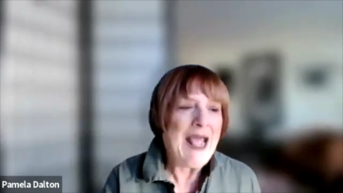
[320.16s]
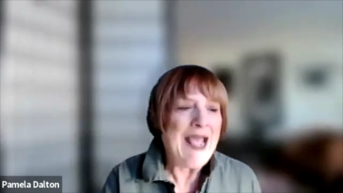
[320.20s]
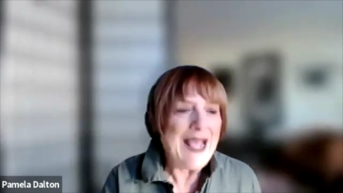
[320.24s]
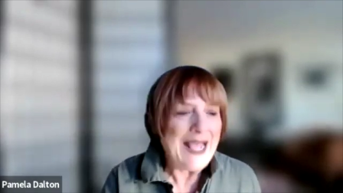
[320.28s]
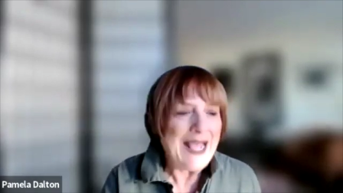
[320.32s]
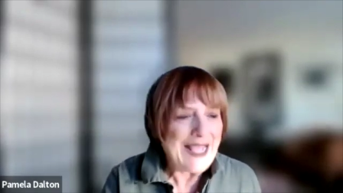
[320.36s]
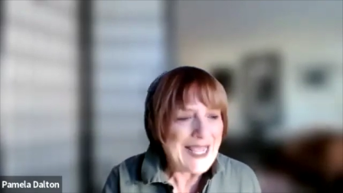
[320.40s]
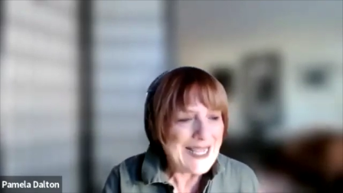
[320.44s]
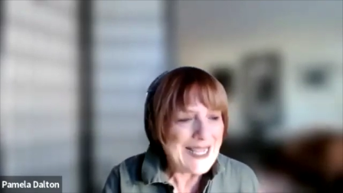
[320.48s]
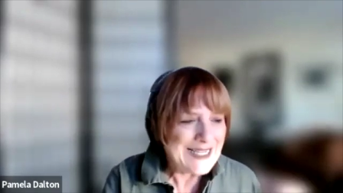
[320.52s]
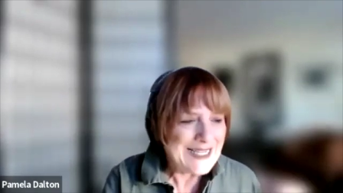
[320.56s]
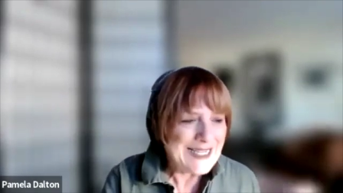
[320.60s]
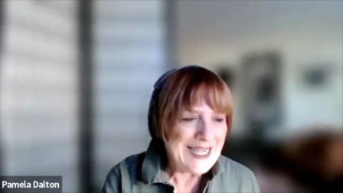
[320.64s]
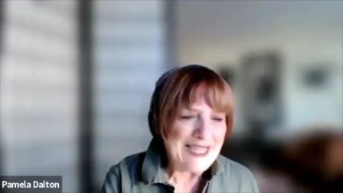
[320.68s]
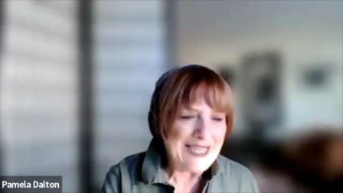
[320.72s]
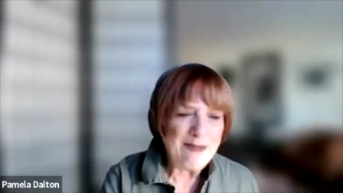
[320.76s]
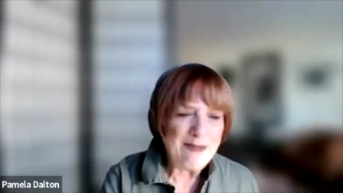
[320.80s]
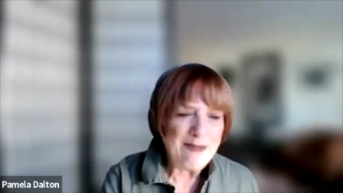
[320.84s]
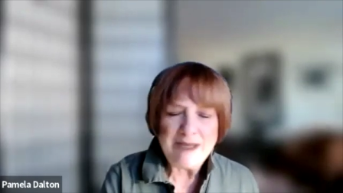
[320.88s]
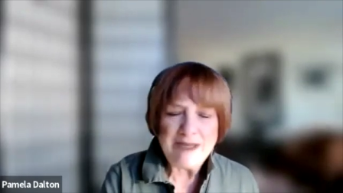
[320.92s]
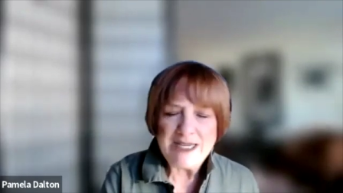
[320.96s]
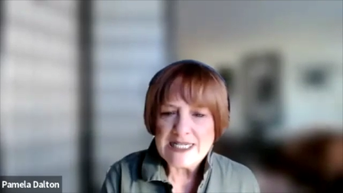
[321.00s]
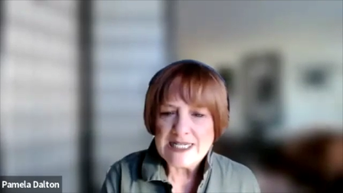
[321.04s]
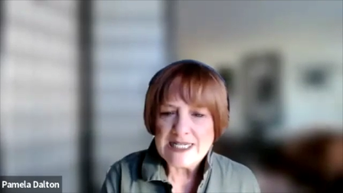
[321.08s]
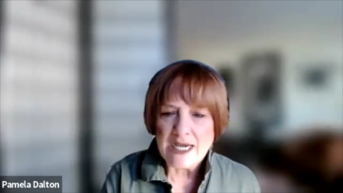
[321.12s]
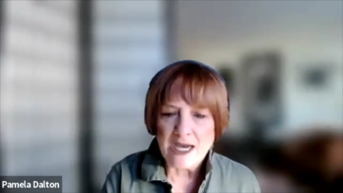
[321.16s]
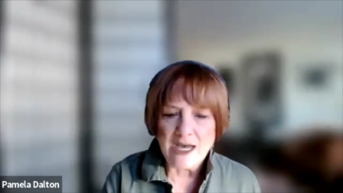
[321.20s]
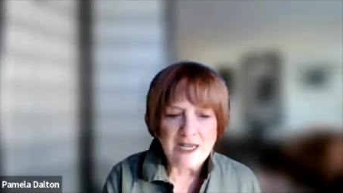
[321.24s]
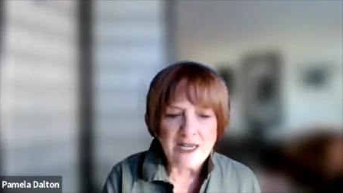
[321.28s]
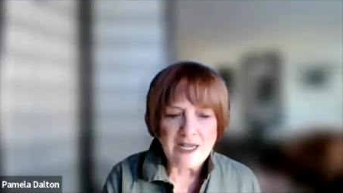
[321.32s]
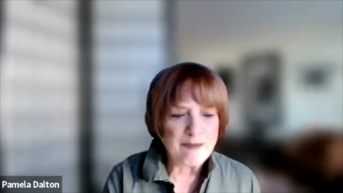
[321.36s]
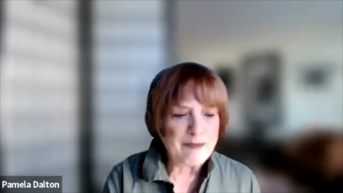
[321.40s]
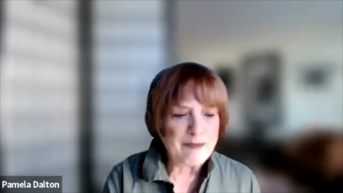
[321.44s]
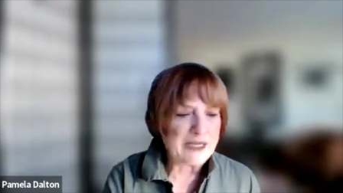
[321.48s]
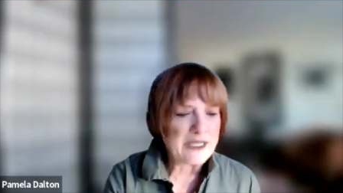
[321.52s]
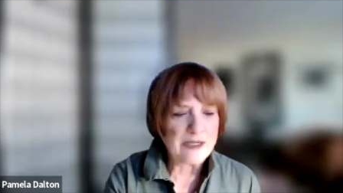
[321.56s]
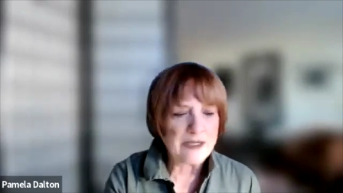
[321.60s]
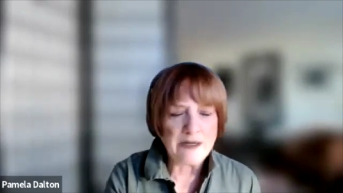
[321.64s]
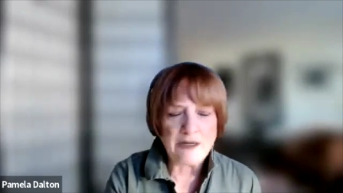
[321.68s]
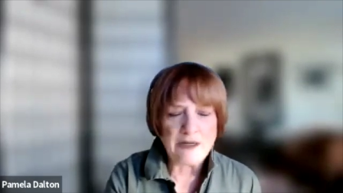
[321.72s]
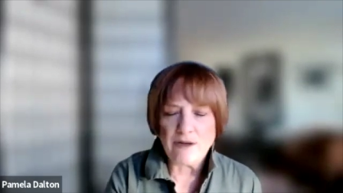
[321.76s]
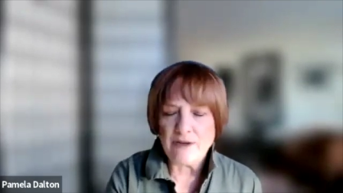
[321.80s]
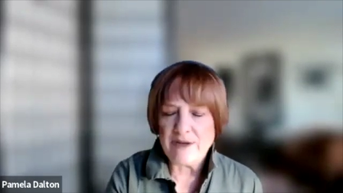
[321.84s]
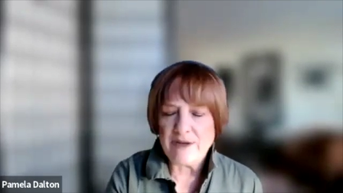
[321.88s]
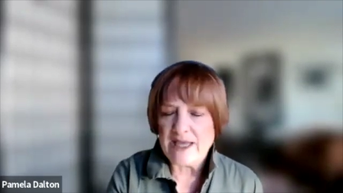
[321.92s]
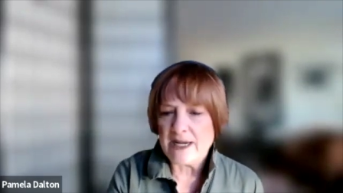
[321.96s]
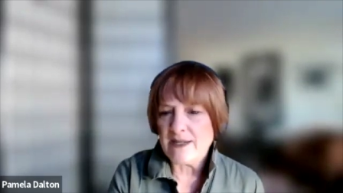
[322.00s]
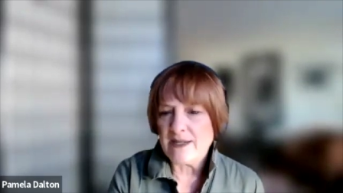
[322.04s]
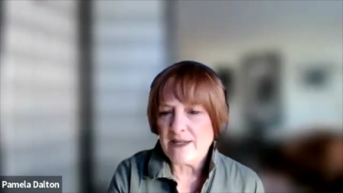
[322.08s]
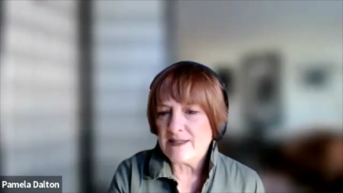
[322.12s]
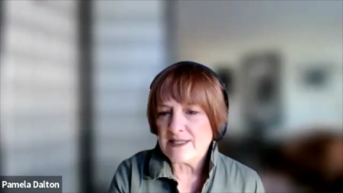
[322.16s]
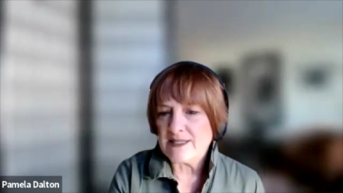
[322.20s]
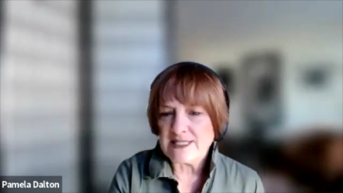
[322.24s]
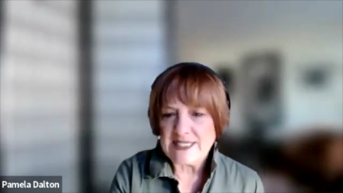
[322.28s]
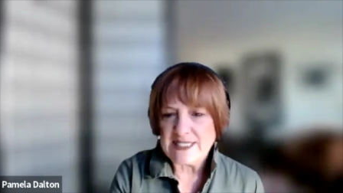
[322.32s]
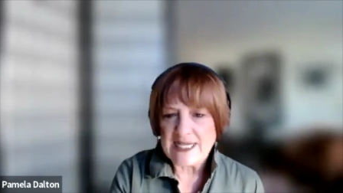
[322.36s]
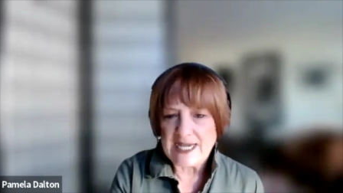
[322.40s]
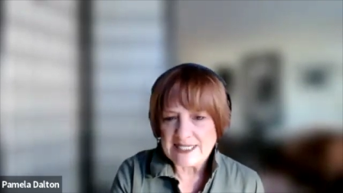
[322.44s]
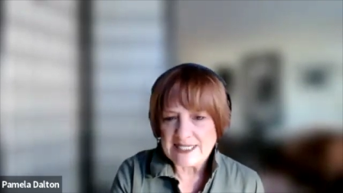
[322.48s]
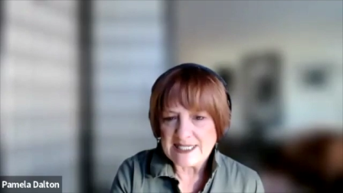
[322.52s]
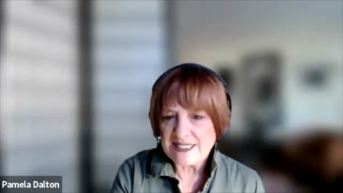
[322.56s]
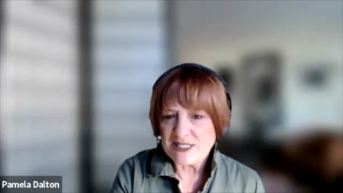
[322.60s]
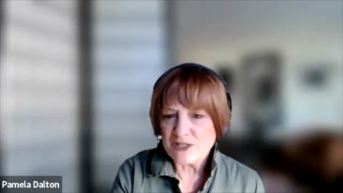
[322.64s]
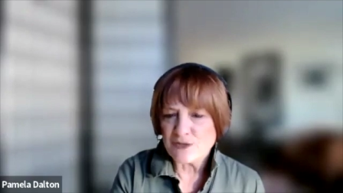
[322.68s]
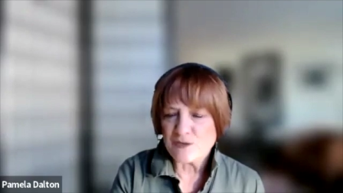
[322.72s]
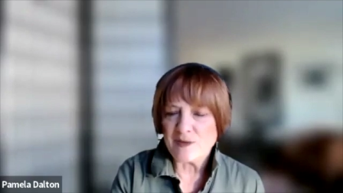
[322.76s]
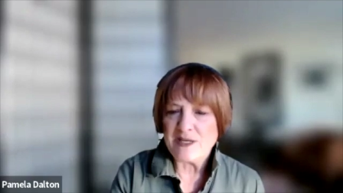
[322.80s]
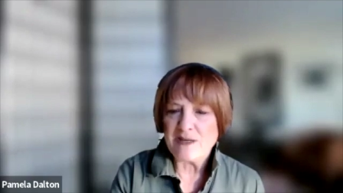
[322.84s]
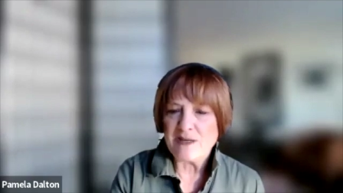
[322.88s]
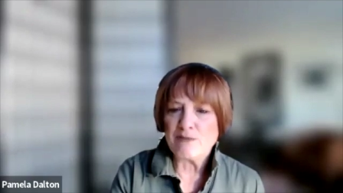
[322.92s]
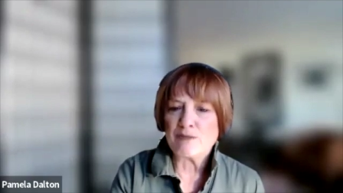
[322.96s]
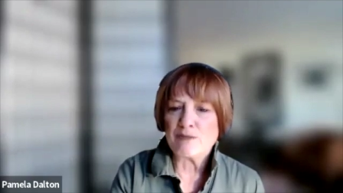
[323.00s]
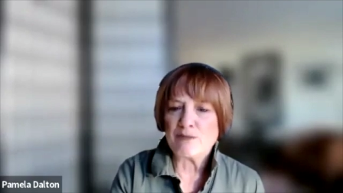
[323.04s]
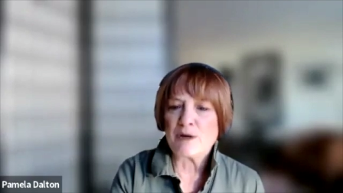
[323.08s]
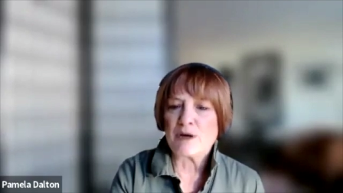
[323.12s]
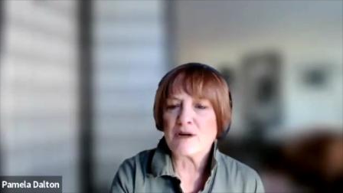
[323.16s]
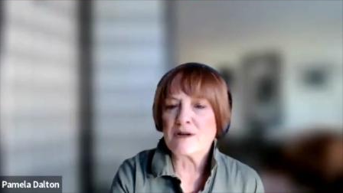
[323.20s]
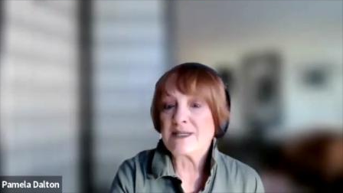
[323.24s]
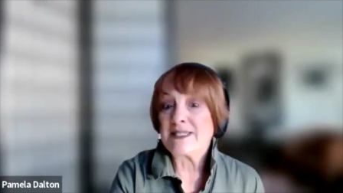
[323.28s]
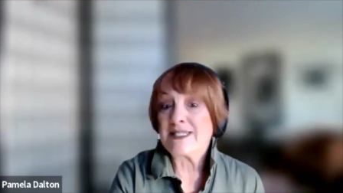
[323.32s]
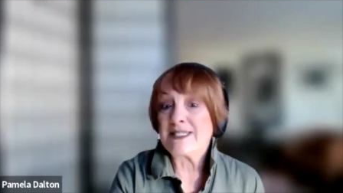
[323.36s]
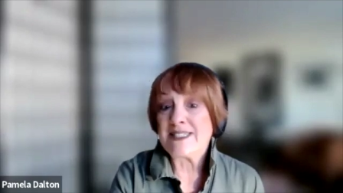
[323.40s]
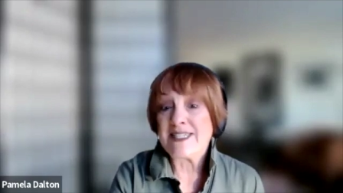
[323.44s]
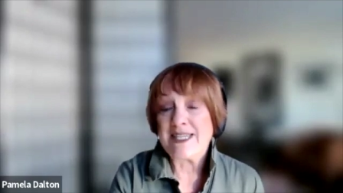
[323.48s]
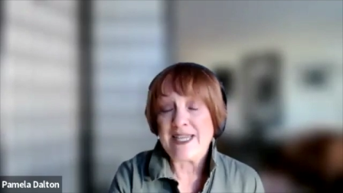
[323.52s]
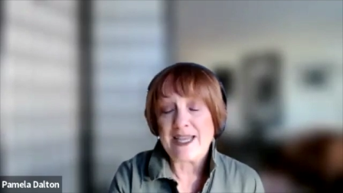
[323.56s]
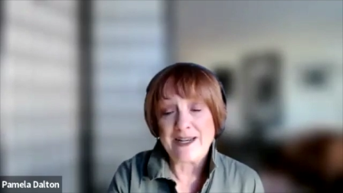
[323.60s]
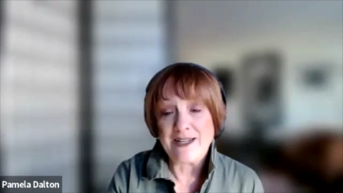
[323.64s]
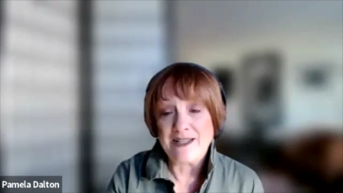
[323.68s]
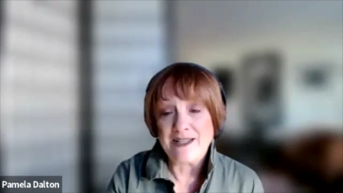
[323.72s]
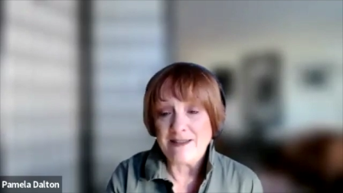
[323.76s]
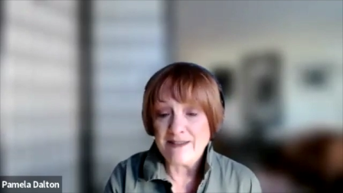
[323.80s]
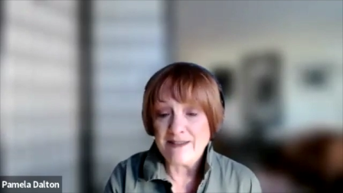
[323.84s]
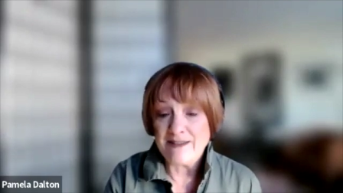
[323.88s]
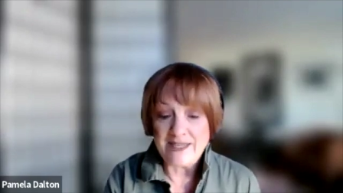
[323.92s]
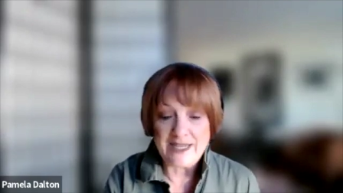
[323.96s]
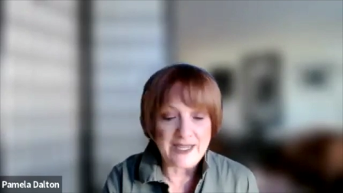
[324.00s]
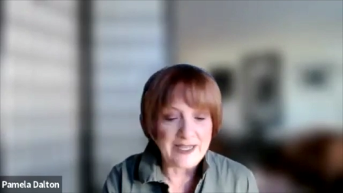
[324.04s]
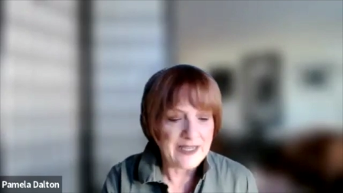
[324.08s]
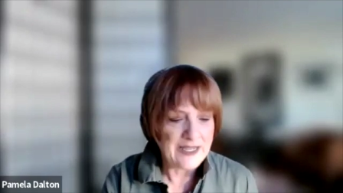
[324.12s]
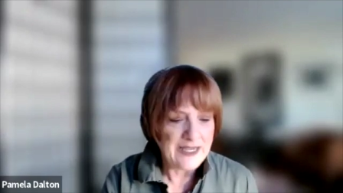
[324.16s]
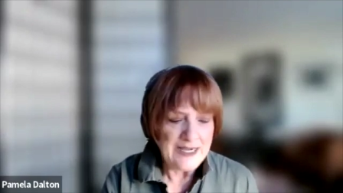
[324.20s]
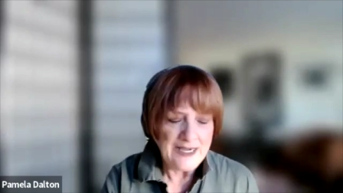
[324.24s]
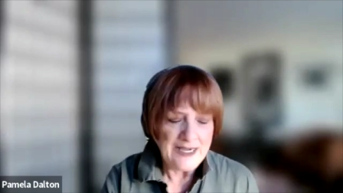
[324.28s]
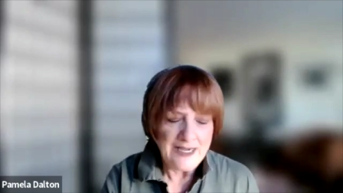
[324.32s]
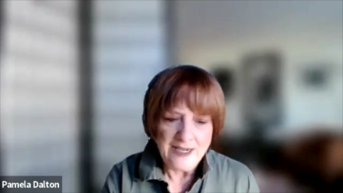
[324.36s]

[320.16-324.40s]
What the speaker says: It can be done, but getting the test reimbursed, getting the